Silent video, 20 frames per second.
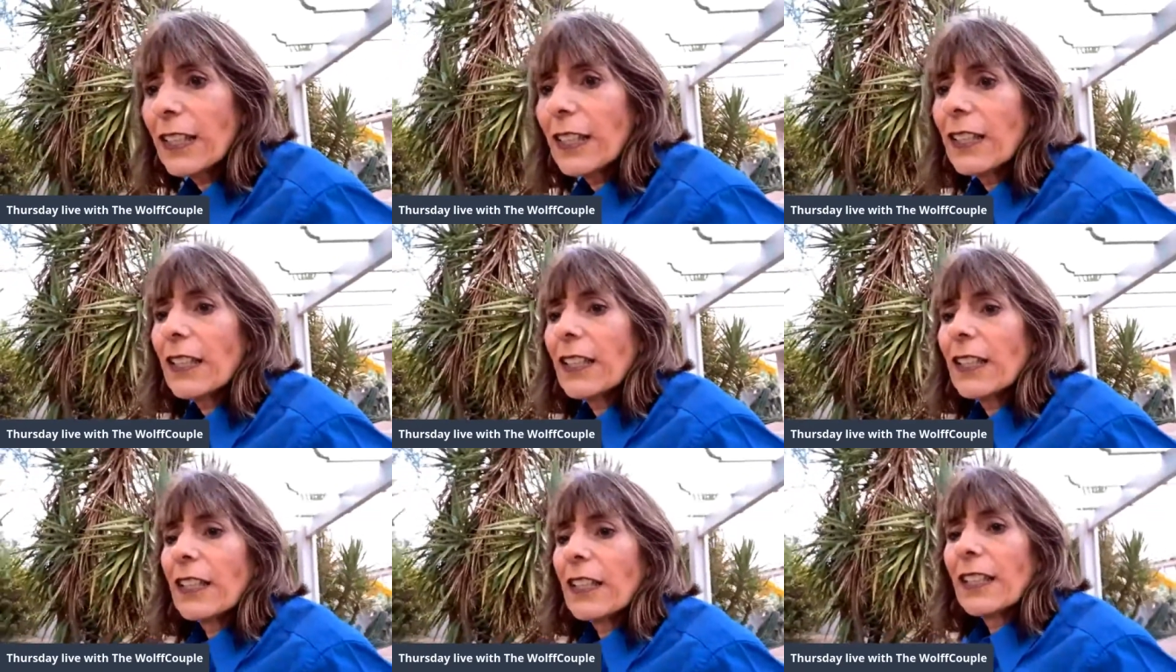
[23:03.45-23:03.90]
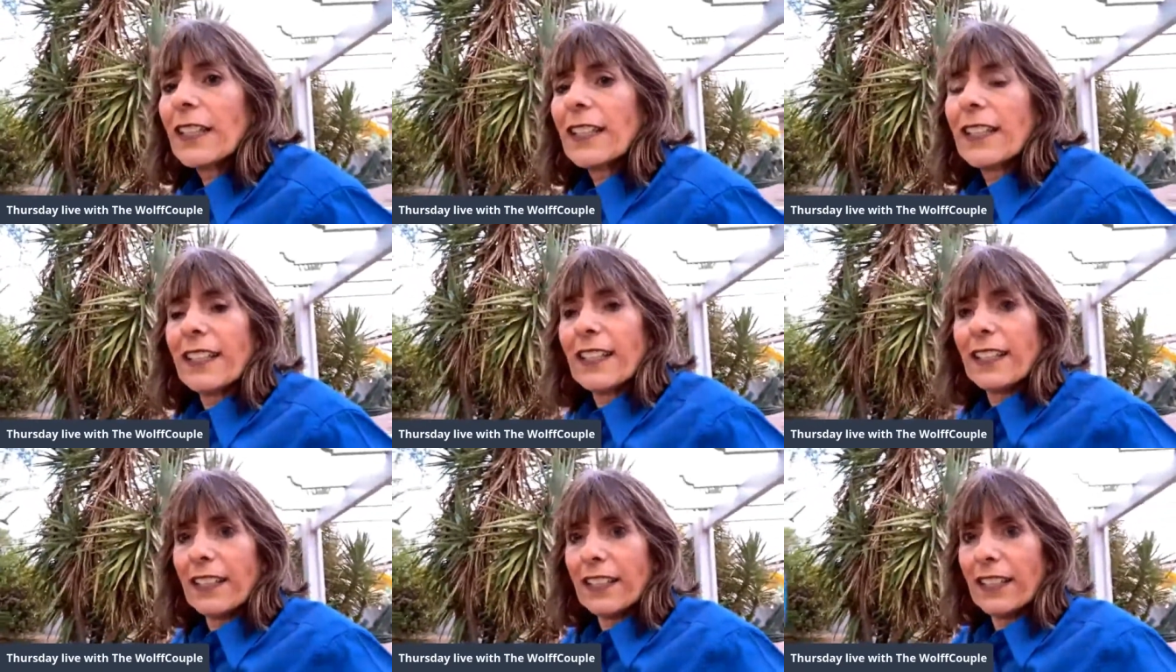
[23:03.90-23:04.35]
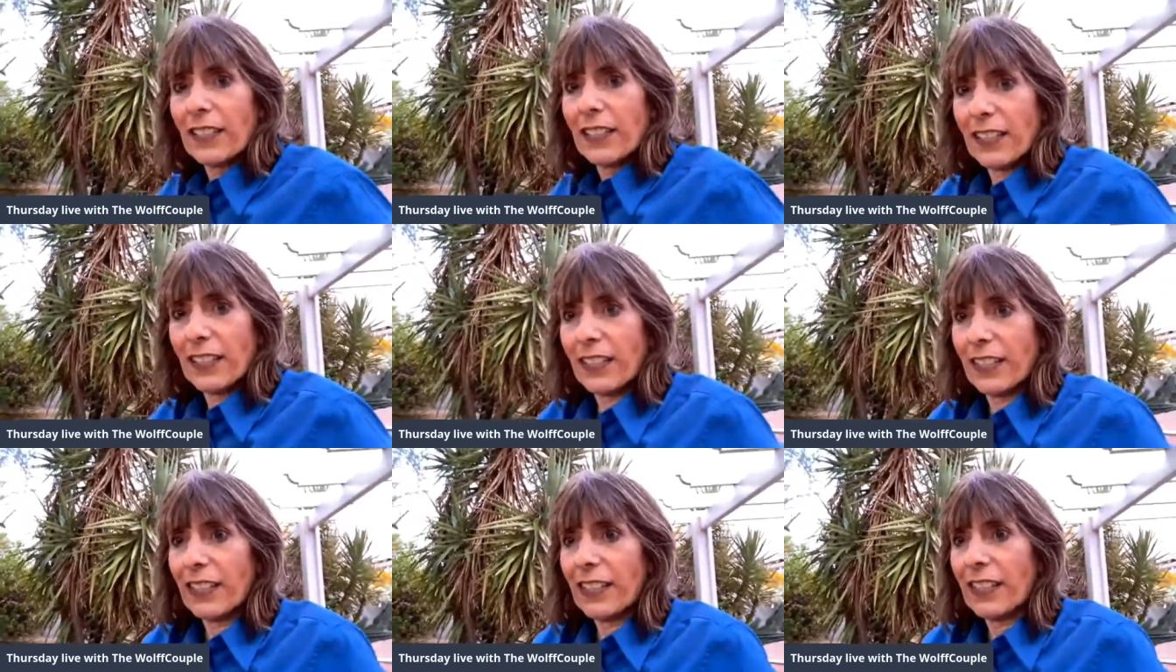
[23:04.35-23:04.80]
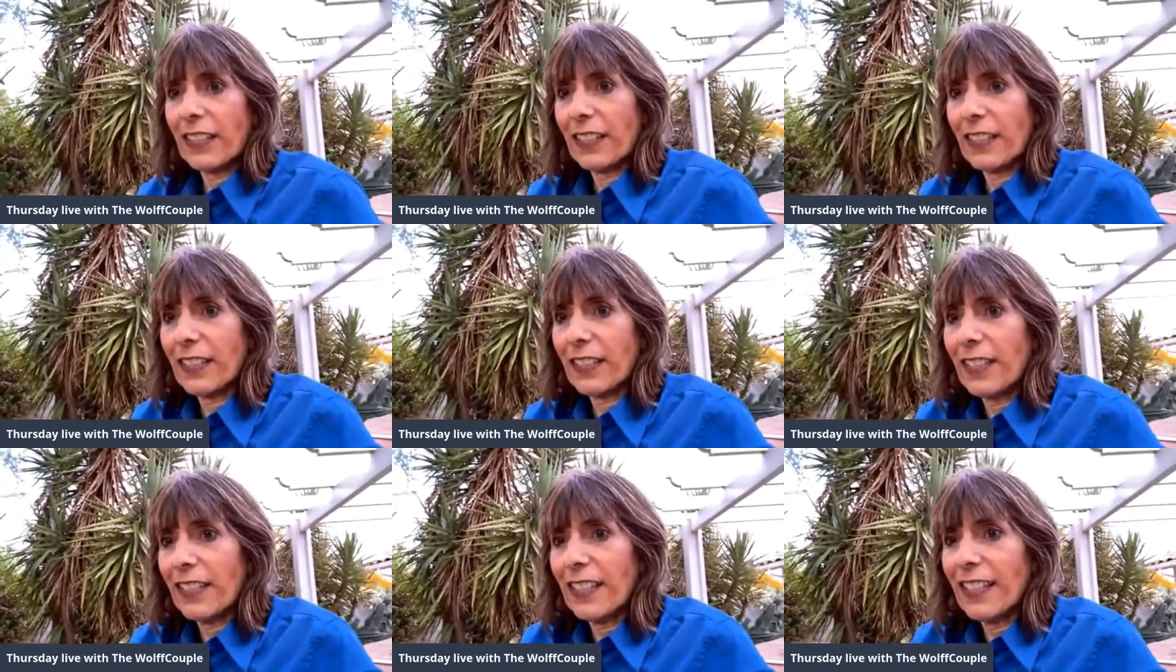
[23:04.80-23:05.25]
easy care
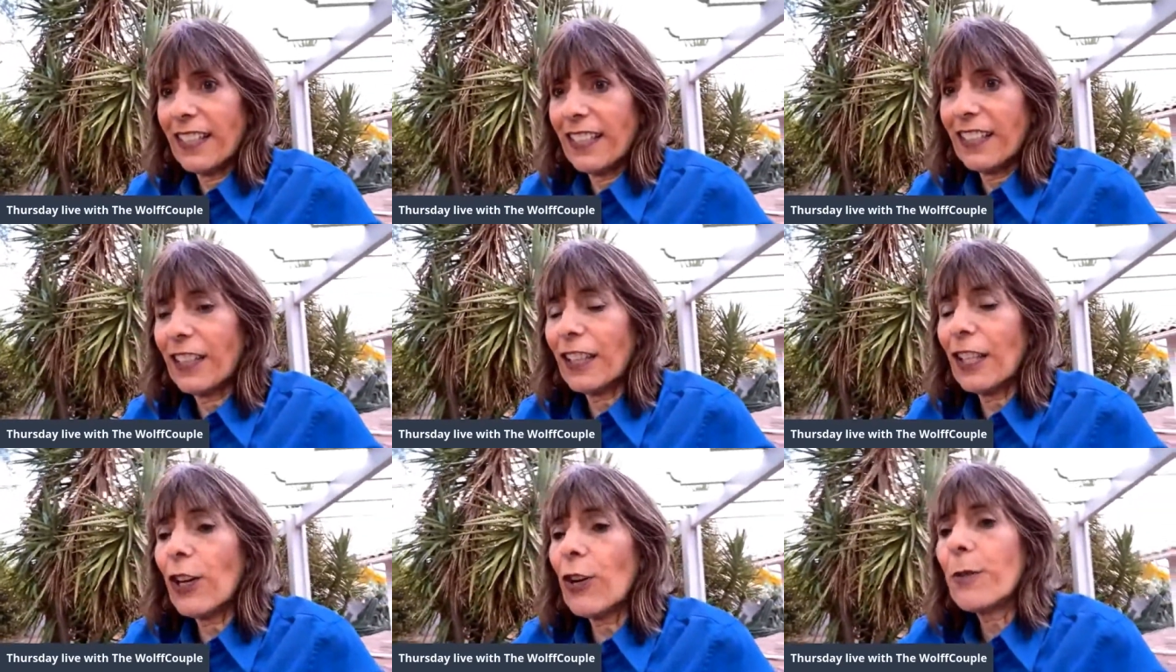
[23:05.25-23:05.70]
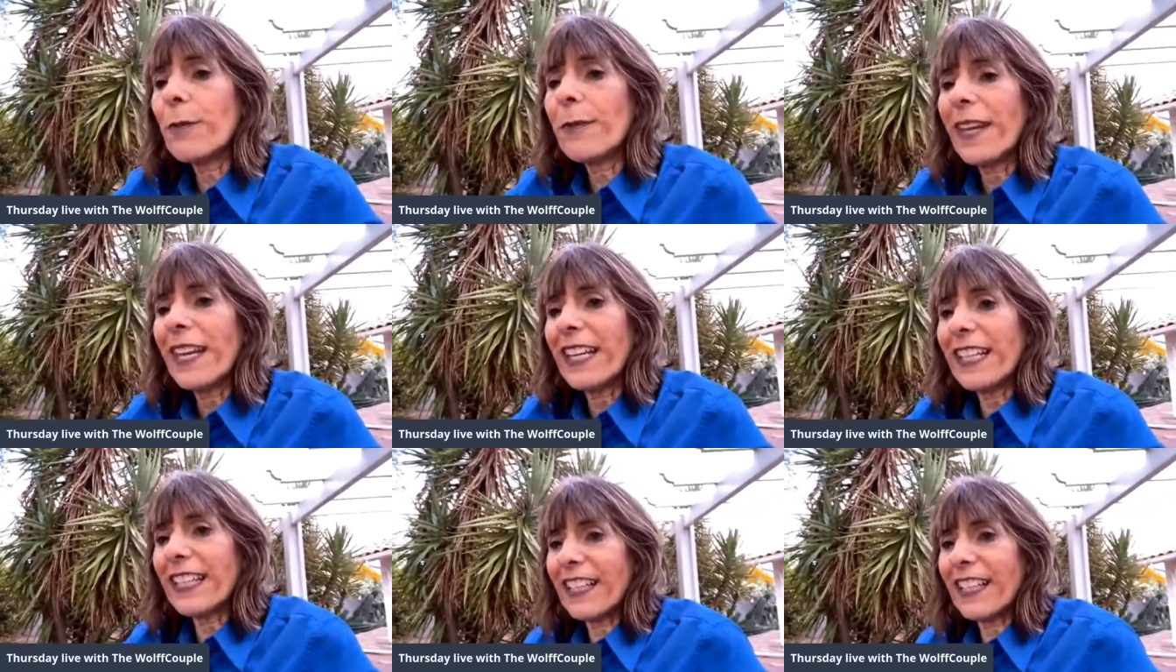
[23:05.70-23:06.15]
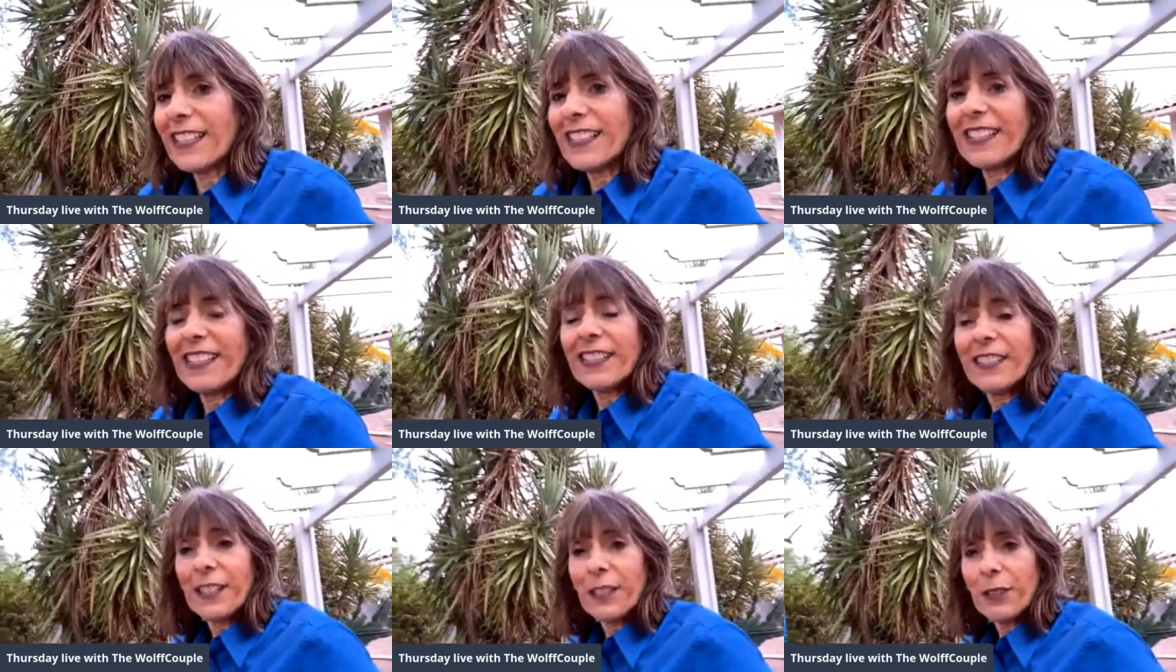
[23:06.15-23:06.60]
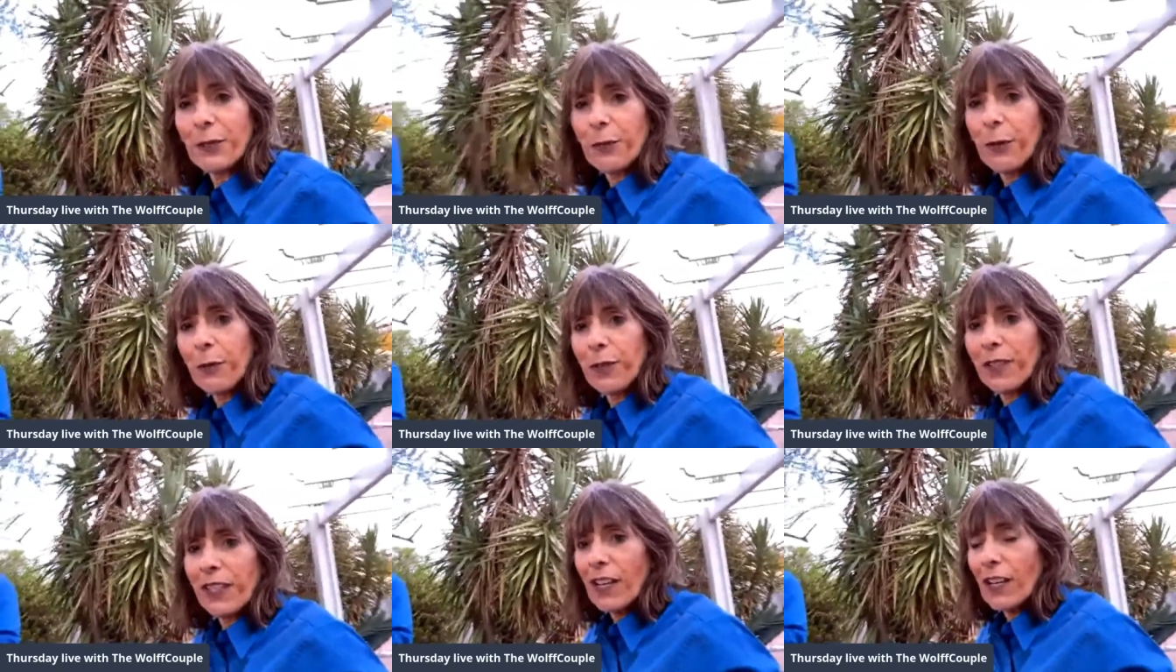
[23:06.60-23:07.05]
backyard. This low is- maintenance. This is yeah,
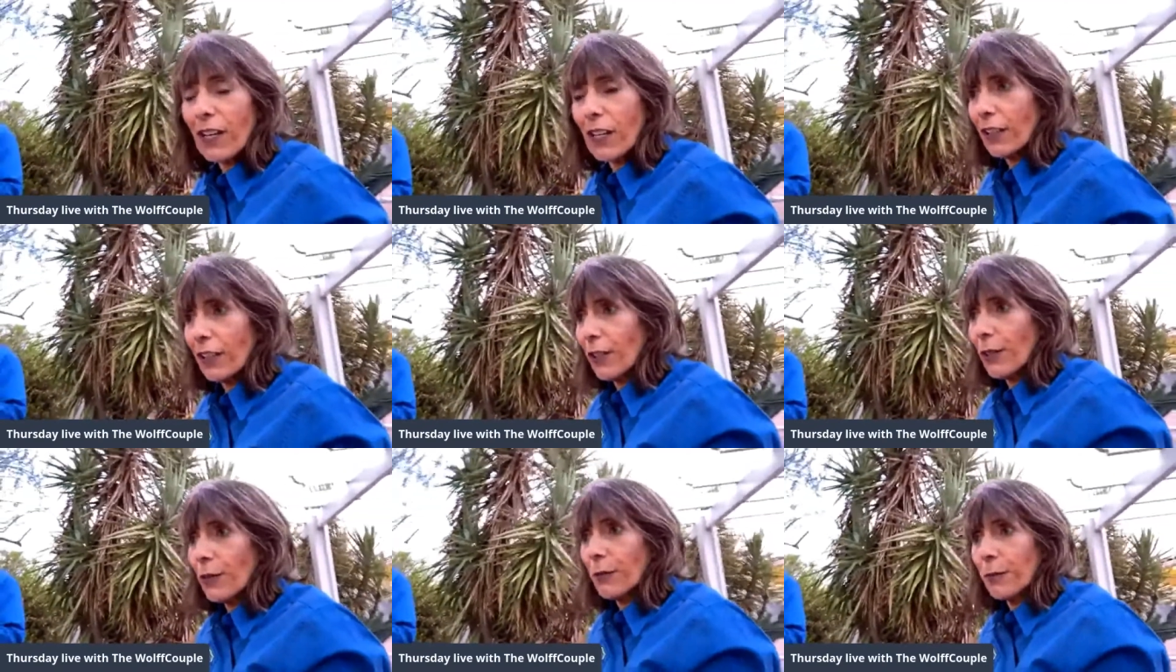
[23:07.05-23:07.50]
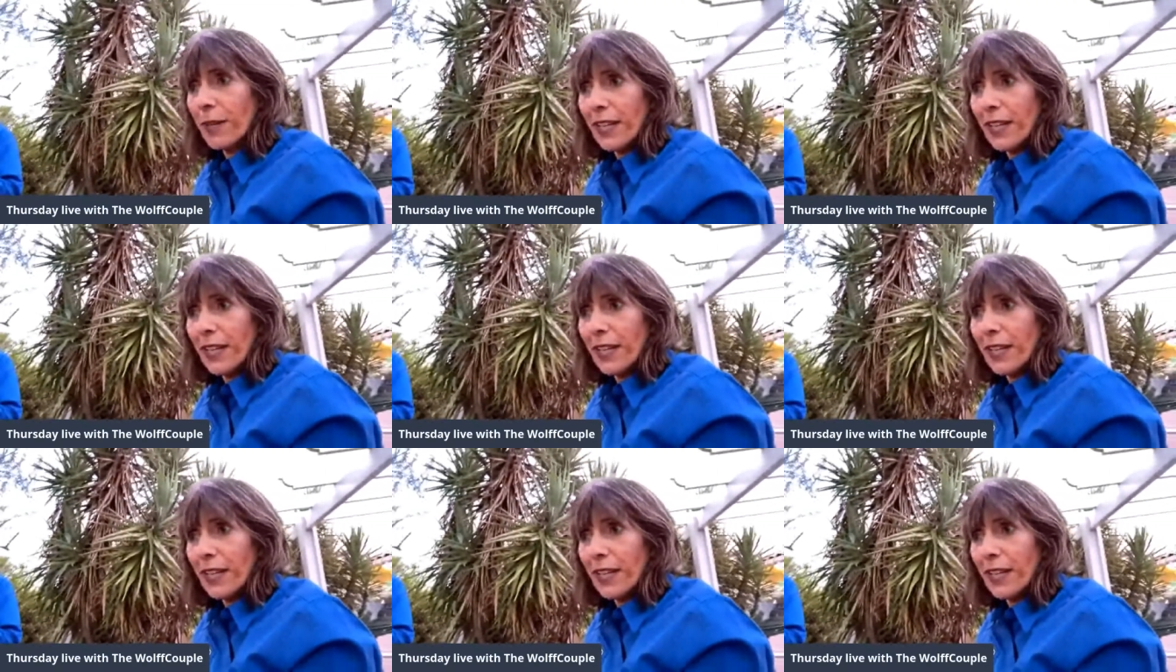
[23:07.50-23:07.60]
what we low call low